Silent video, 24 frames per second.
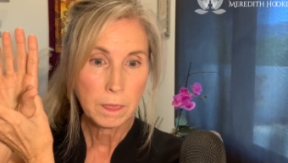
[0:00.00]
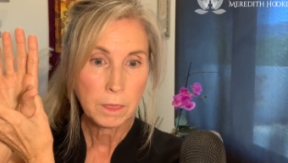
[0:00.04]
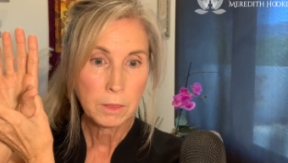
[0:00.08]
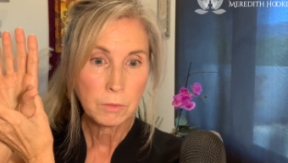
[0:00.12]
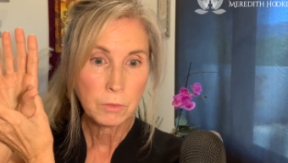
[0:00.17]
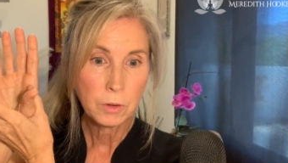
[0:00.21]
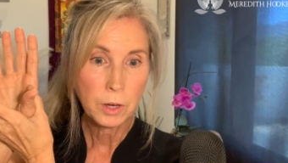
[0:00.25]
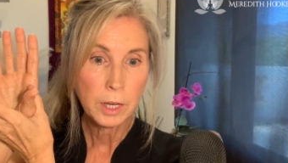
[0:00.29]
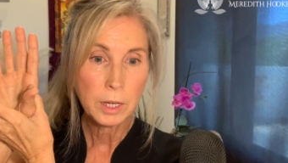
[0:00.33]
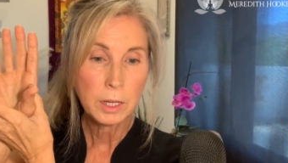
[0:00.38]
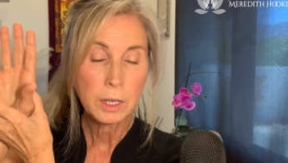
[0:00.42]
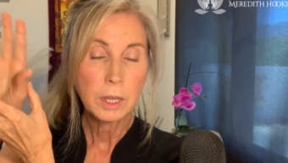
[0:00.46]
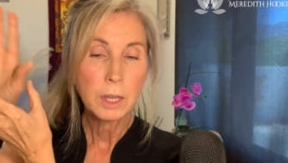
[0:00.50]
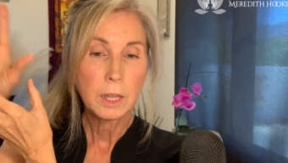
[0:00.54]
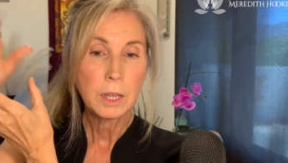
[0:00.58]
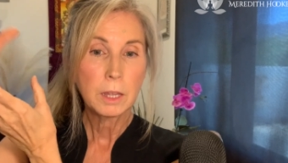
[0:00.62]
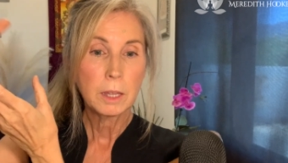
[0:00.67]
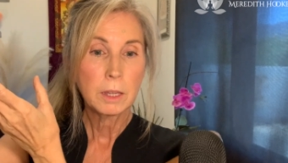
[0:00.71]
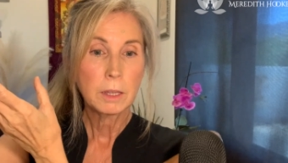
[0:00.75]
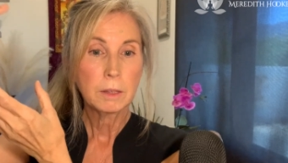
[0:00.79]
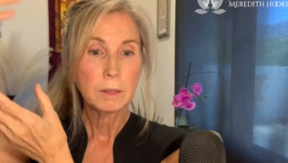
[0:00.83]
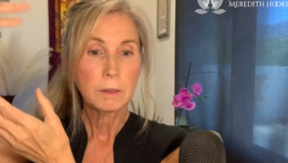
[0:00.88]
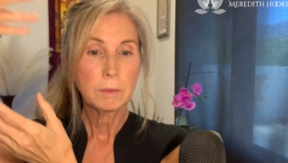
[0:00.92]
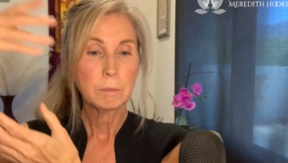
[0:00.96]
right?
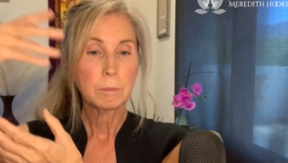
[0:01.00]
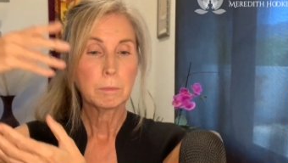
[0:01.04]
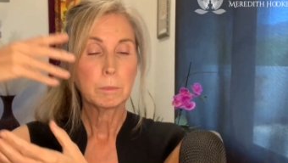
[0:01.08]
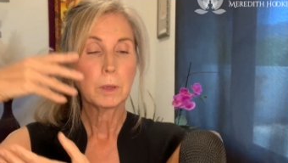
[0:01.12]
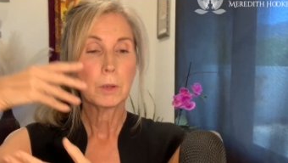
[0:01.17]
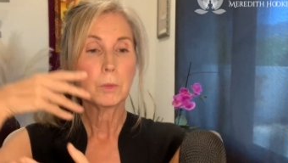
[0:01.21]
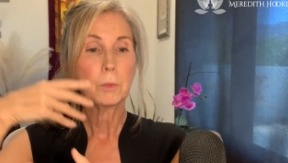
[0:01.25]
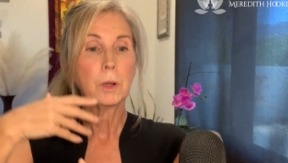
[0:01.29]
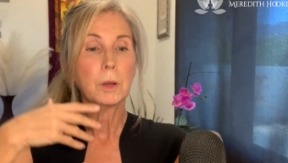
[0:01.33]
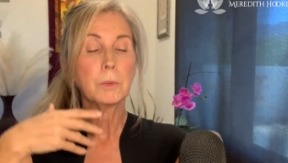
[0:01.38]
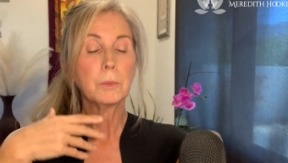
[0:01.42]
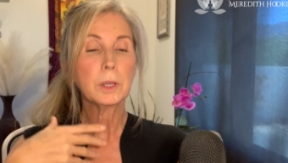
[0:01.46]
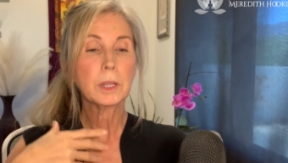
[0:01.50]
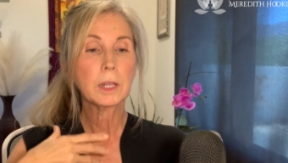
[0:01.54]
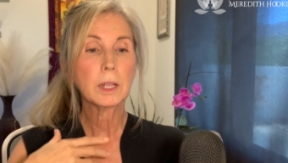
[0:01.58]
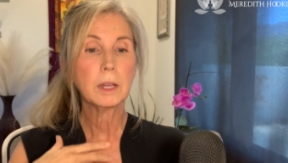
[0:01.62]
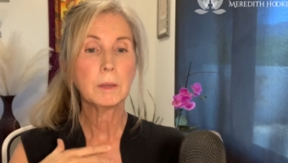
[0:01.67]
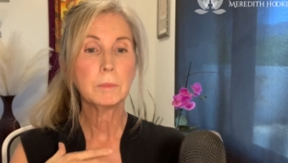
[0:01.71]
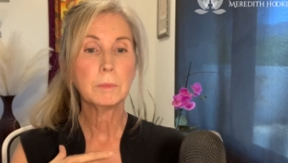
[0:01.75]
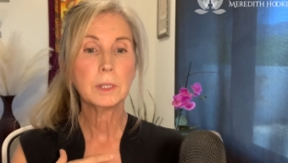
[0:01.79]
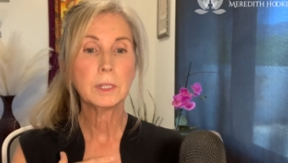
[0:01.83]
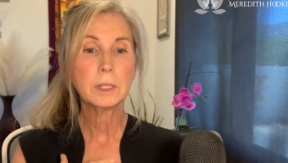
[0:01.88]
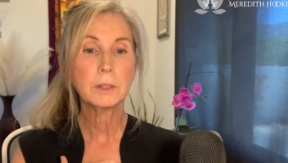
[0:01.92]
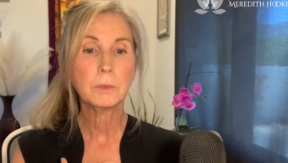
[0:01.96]
But when we come
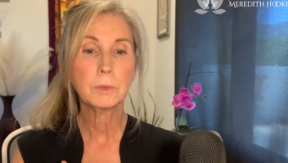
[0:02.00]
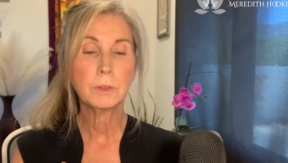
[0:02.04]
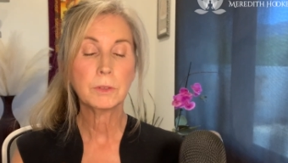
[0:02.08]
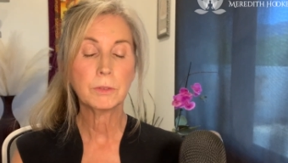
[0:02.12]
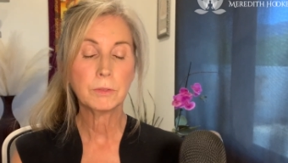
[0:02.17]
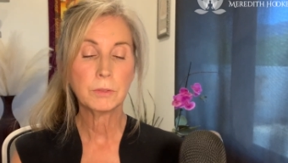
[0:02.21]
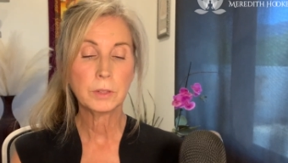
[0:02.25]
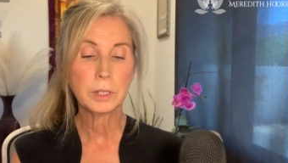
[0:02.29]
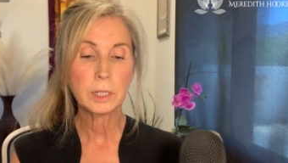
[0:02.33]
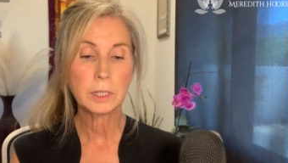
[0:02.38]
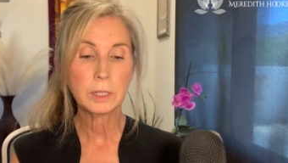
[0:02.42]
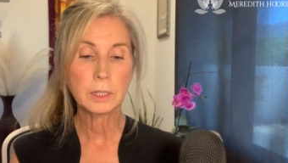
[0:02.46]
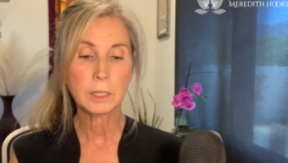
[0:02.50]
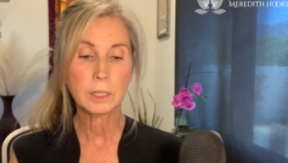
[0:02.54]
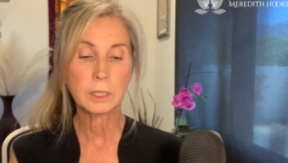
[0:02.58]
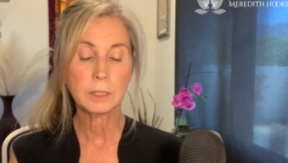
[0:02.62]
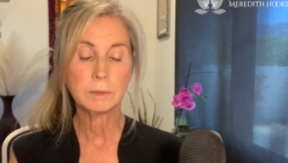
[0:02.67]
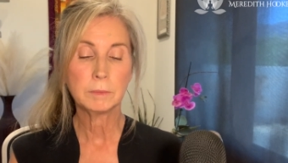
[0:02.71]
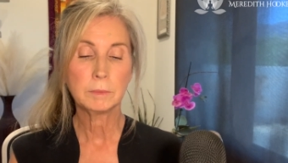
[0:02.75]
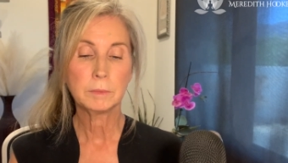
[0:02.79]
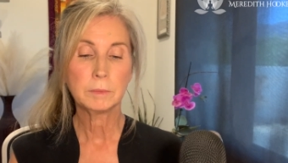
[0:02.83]
in and we feel it,